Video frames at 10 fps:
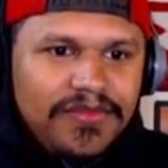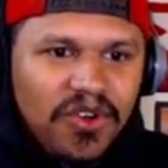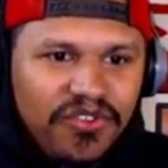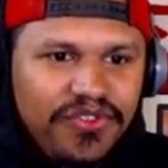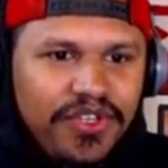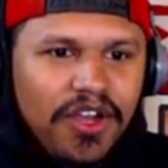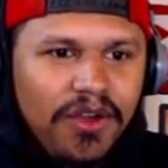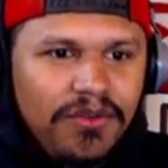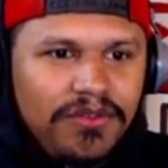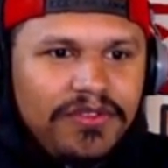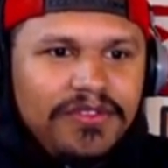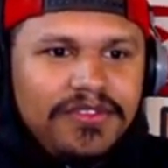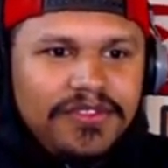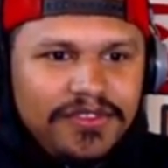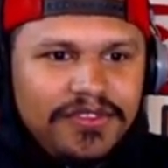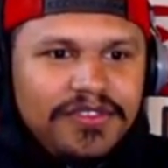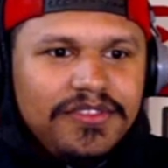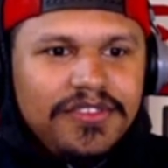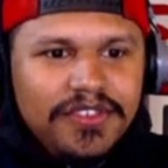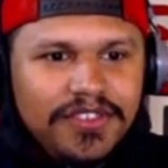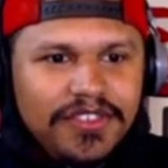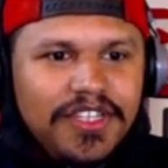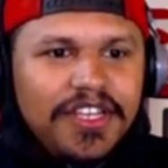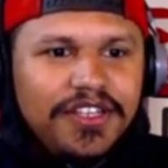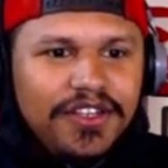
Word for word: Off you go. There you